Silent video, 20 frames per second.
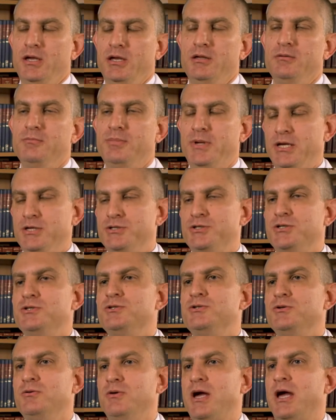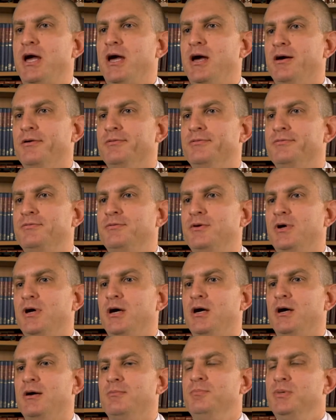in patients who have
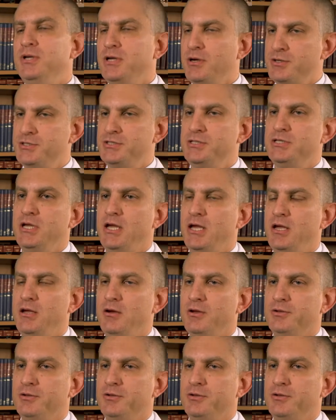BRCA